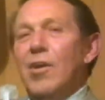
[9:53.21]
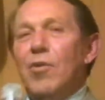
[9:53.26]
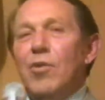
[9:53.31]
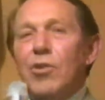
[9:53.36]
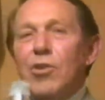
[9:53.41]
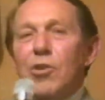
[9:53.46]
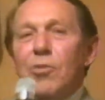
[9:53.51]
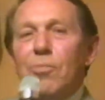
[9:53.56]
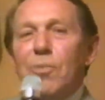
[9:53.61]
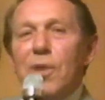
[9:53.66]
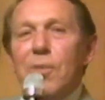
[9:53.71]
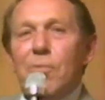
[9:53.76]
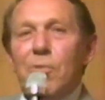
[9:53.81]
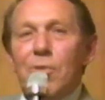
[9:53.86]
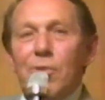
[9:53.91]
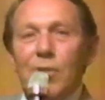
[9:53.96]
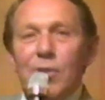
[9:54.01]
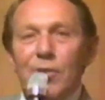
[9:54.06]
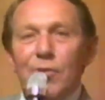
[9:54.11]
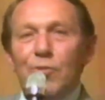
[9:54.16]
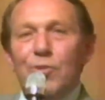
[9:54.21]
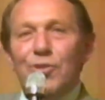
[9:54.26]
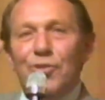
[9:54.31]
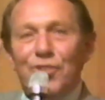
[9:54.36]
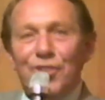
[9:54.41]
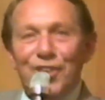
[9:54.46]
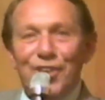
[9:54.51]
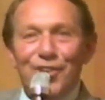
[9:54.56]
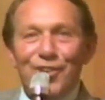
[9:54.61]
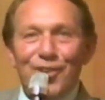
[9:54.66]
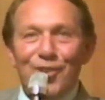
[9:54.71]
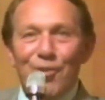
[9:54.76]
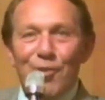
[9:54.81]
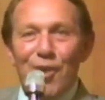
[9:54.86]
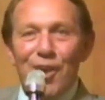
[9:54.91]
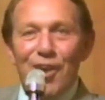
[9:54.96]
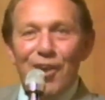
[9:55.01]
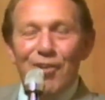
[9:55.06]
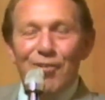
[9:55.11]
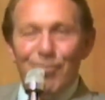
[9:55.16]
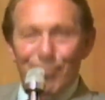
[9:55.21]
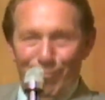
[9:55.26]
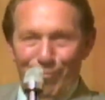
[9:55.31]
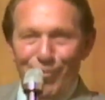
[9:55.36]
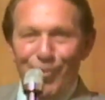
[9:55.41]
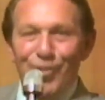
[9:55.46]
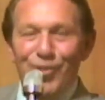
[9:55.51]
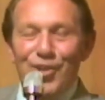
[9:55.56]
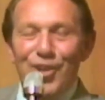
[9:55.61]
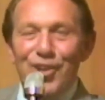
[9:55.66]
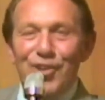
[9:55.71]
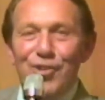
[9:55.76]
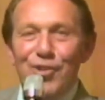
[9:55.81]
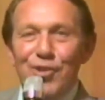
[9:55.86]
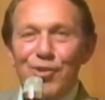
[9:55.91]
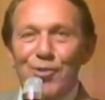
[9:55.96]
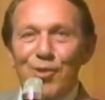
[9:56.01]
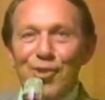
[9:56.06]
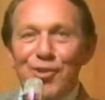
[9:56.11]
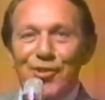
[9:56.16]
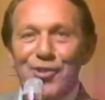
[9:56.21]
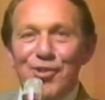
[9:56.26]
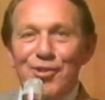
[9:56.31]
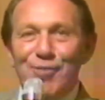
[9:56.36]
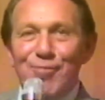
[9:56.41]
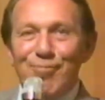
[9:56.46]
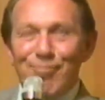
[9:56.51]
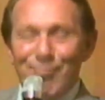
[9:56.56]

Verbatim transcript: Well, good people. We'll see you in a little while. Stay tuned, won't you?